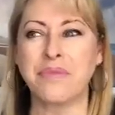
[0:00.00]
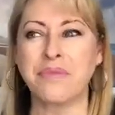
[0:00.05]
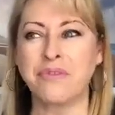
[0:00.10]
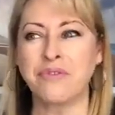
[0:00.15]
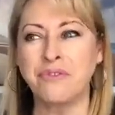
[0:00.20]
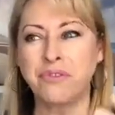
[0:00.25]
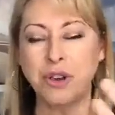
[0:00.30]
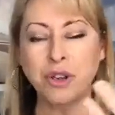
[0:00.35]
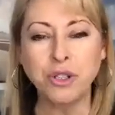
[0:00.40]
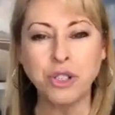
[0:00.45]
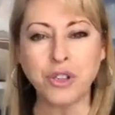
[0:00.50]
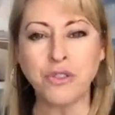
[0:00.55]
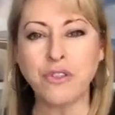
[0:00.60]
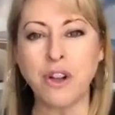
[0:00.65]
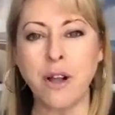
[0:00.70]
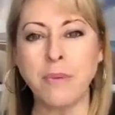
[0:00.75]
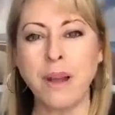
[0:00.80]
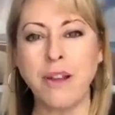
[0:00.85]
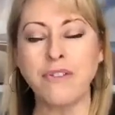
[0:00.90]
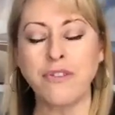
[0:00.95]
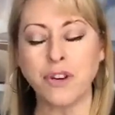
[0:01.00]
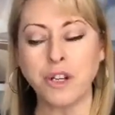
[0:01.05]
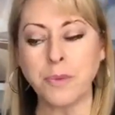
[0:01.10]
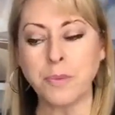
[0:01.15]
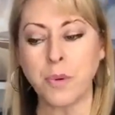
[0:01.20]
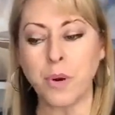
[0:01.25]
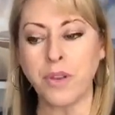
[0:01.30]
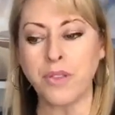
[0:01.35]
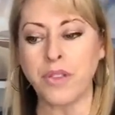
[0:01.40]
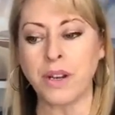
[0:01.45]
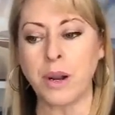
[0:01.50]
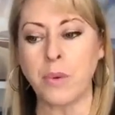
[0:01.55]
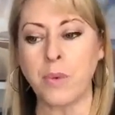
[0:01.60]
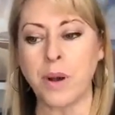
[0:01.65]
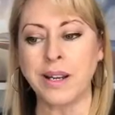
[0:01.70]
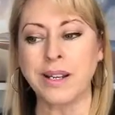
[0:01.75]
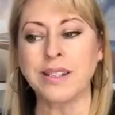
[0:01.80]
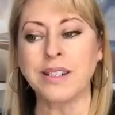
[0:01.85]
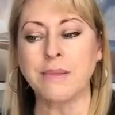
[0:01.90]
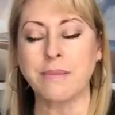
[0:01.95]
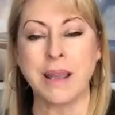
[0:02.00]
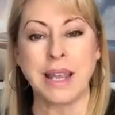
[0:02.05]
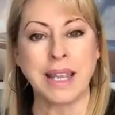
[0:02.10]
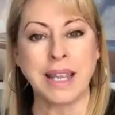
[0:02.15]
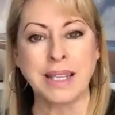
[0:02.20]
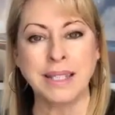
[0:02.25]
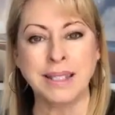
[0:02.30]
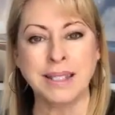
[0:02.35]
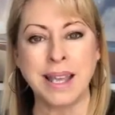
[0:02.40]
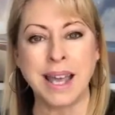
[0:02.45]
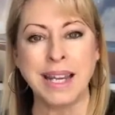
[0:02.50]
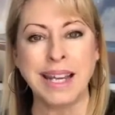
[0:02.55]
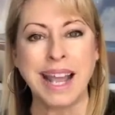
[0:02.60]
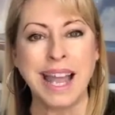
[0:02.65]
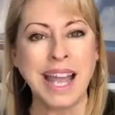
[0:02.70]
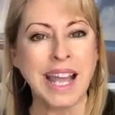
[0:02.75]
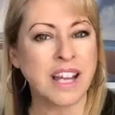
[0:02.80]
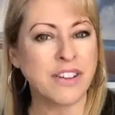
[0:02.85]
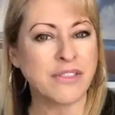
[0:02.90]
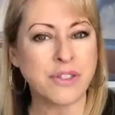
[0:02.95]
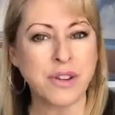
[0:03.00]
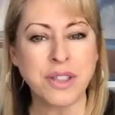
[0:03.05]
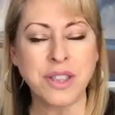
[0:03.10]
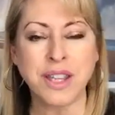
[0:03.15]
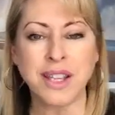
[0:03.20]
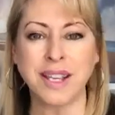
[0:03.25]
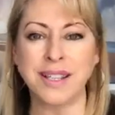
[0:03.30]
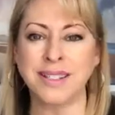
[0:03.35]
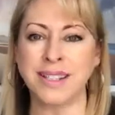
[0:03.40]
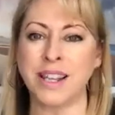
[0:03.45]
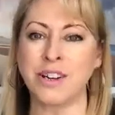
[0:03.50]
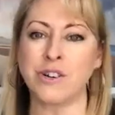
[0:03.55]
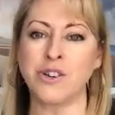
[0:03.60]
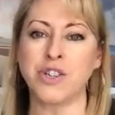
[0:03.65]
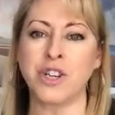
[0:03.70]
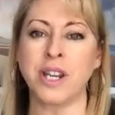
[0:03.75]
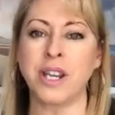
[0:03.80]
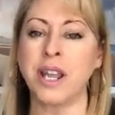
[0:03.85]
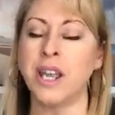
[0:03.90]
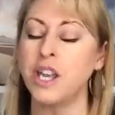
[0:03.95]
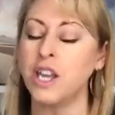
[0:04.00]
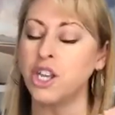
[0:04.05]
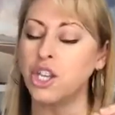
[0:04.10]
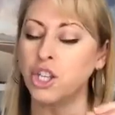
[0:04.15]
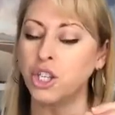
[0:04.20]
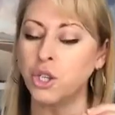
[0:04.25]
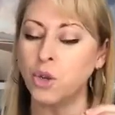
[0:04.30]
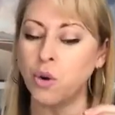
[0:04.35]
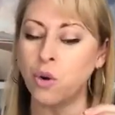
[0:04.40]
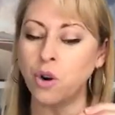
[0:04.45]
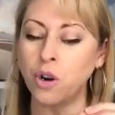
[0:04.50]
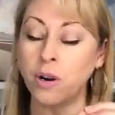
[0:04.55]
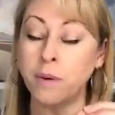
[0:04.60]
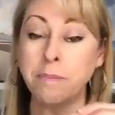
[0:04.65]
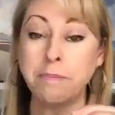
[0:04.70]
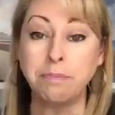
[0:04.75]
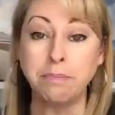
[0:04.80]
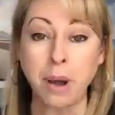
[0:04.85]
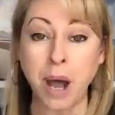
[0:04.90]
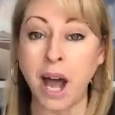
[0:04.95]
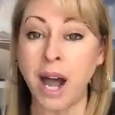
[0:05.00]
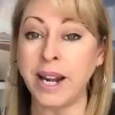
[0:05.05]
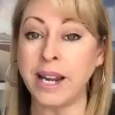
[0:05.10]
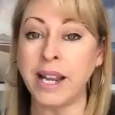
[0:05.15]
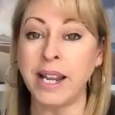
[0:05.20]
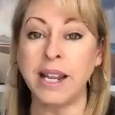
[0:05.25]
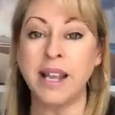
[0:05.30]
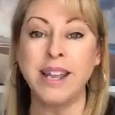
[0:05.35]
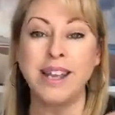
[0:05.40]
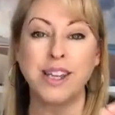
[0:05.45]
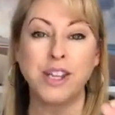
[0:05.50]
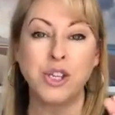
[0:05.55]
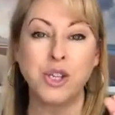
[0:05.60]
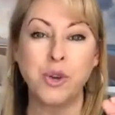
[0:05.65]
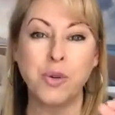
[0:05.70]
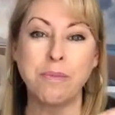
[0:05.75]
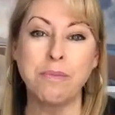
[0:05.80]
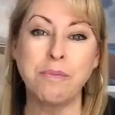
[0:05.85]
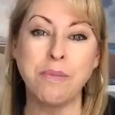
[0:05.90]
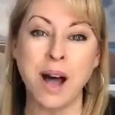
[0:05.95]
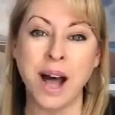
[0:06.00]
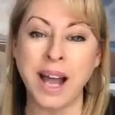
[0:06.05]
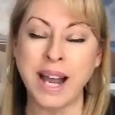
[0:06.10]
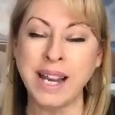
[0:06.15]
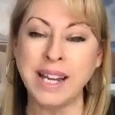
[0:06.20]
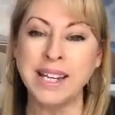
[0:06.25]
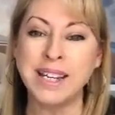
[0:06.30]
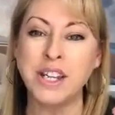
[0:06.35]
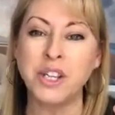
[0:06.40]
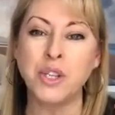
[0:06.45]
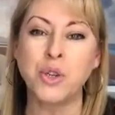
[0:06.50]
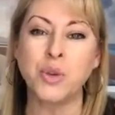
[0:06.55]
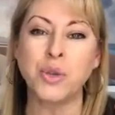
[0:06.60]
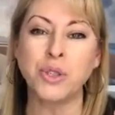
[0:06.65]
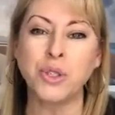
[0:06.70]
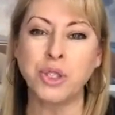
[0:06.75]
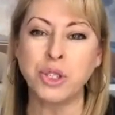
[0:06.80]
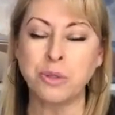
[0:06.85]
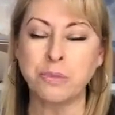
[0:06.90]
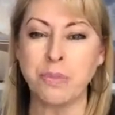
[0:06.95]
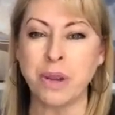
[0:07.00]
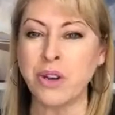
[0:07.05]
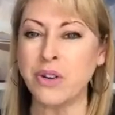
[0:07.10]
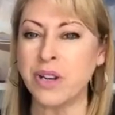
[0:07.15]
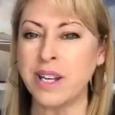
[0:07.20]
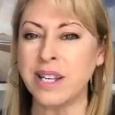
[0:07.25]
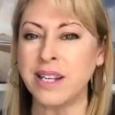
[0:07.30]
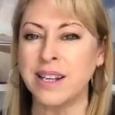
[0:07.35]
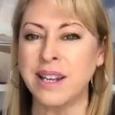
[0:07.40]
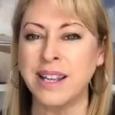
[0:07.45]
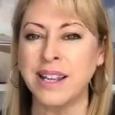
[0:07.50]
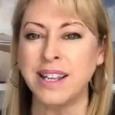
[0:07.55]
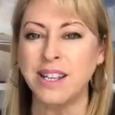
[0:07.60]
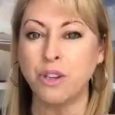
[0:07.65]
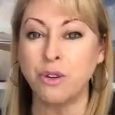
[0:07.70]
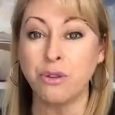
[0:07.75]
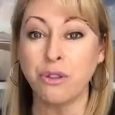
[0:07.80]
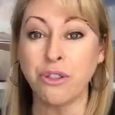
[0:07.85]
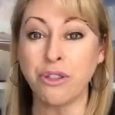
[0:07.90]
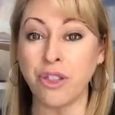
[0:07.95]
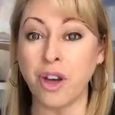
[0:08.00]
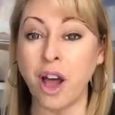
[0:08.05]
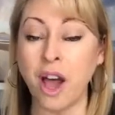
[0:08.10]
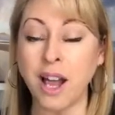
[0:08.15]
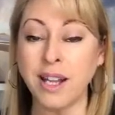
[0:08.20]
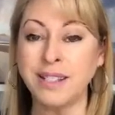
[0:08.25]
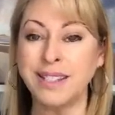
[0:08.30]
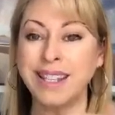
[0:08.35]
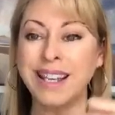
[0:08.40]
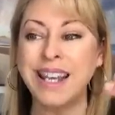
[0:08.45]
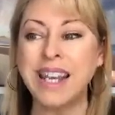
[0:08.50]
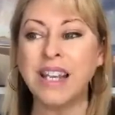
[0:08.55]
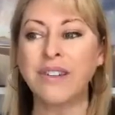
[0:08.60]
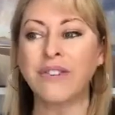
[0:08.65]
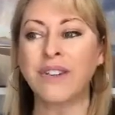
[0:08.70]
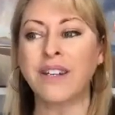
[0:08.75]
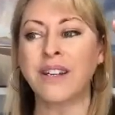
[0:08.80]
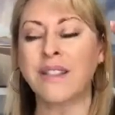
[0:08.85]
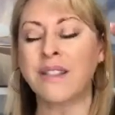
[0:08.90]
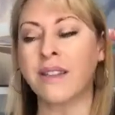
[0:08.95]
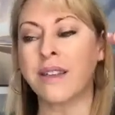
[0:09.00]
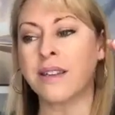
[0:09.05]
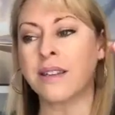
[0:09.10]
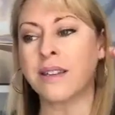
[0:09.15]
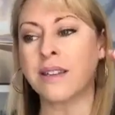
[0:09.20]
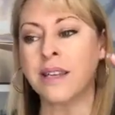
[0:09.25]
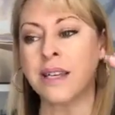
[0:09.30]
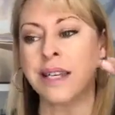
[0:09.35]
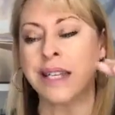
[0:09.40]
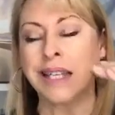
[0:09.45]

first of all, my first point that I wanted to make is that everything is energy. Your body, your mind, your spirit, your thoughts, even the